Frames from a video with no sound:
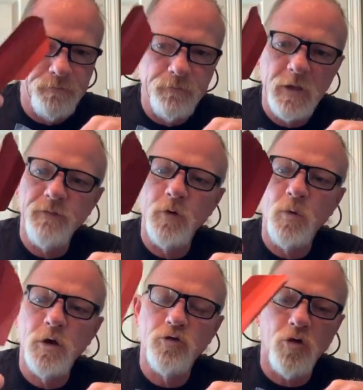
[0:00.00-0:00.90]
if you
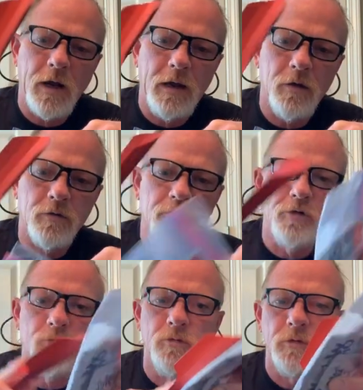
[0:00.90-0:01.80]
will, trowel
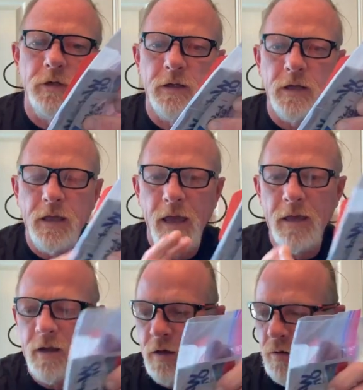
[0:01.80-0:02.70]
to dig a
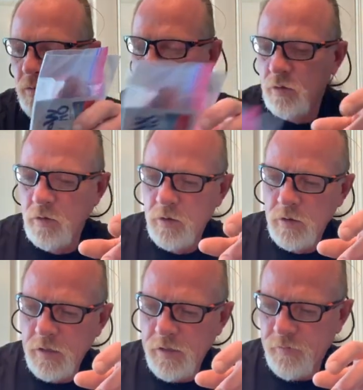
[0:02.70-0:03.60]
cat hole.
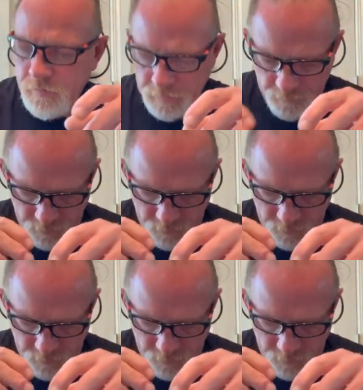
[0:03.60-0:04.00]
Every